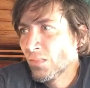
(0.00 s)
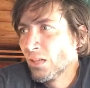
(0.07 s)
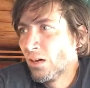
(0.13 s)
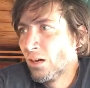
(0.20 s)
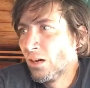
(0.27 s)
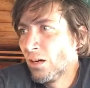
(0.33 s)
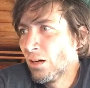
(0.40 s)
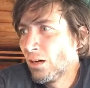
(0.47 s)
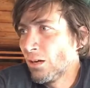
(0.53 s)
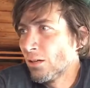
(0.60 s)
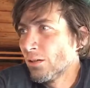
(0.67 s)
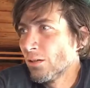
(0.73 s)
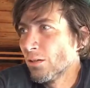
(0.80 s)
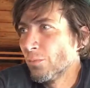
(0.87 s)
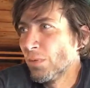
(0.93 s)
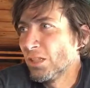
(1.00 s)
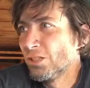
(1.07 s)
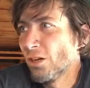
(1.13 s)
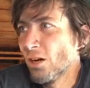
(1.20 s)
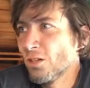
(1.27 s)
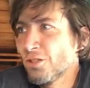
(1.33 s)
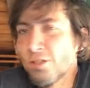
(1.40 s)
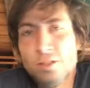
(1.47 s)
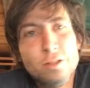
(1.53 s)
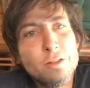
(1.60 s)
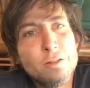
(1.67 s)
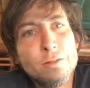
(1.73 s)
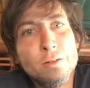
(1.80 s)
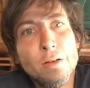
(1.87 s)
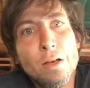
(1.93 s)
My Charger,
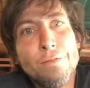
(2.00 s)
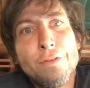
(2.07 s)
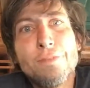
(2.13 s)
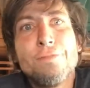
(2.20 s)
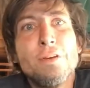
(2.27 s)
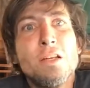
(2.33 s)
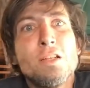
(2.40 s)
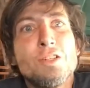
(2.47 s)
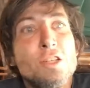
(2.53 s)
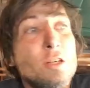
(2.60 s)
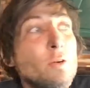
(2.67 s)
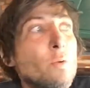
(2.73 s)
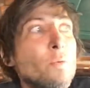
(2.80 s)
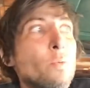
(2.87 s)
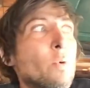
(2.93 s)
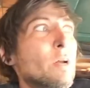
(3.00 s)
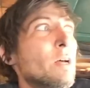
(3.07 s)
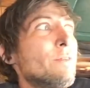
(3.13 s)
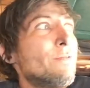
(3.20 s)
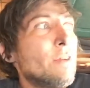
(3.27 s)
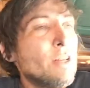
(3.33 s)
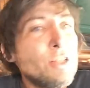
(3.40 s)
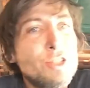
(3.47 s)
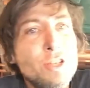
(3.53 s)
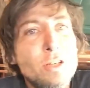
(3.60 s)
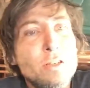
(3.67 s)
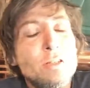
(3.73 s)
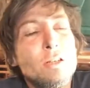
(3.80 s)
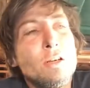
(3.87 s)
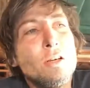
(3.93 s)
if I finish it, when I finish
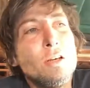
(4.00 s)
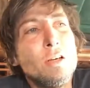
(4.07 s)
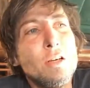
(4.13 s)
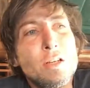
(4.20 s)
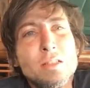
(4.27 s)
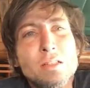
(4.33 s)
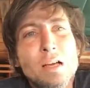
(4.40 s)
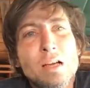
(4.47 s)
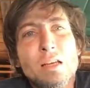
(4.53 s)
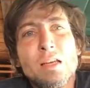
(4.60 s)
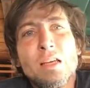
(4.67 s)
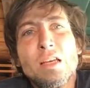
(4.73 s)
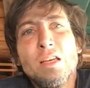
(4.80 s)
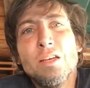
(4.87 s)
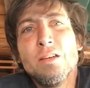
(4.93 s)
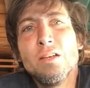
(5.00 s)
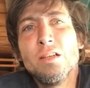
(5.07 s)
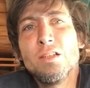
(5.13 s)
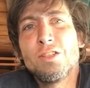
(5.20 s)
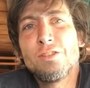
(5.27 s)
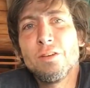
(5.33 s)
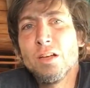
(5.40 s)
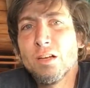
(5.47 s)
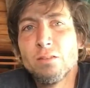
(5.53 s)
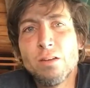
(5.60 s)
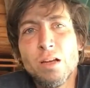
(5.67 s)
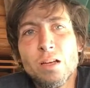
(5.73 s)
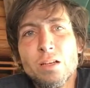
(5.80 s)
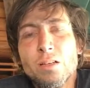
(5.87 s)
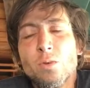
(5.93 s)
it, it's not going to get you any street
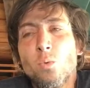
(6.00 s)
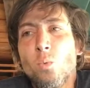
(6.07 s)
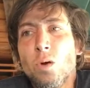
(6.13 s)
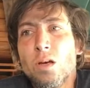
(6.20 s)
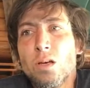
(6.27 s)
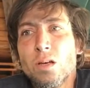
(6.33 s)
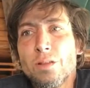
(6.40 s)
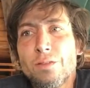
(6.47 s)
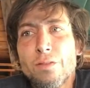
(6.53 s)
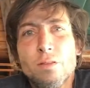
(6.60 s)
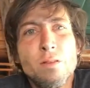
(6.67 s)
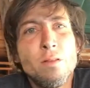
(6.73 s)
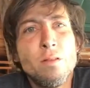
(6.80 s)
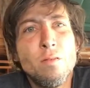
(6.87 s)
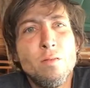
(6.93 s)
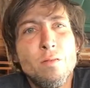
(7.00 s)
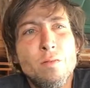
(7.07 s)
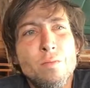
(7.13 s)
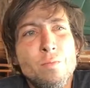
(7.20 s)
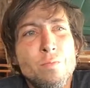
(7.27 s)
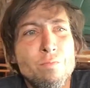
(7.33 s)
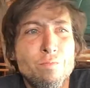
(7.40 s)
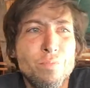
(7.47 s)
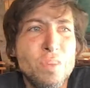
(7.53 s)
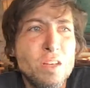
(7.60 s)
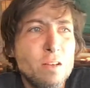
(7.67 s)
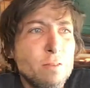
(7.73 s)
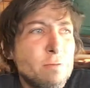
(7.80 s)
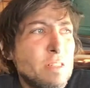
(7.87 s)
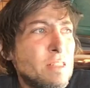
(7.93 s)
credit with the
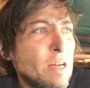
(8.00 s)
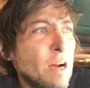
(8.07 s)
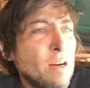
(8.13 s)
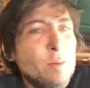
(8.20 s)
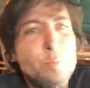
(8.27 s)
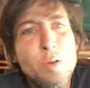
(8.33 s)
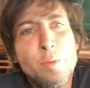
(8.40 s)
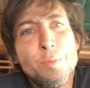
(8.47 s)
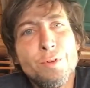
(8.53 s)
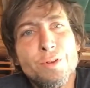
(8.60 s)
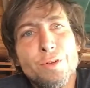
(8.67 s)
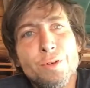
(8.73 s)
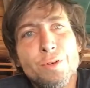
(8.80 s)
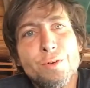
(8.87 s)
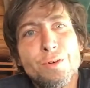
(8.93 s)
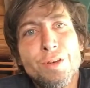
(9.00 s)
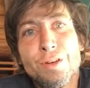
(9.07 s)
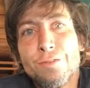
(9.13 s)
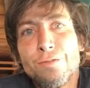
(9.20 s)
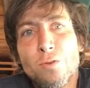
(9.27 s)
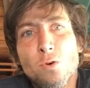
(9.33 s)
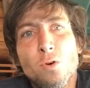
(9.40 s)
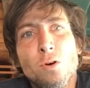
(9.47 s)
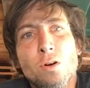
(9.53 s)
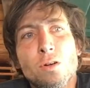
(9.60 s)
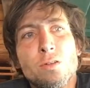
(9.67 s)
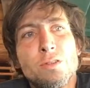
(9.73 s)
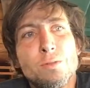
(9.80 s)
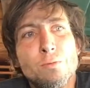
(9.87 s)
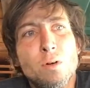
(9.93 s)
old retired people who can
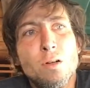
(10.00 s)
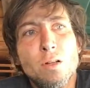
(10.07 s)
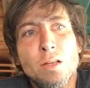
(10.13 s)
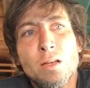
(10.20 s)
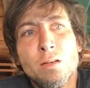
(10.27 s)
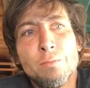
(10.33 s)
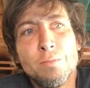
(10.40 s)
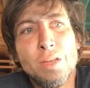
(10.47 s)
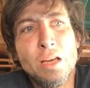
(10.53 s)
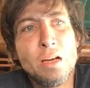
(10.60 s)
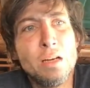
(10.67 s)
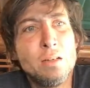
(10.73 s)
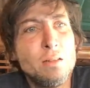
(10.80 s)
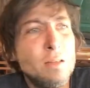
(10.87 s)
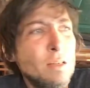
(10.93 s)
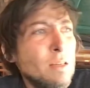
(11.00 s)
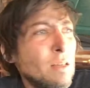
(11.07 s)
afford to roll in them, you know.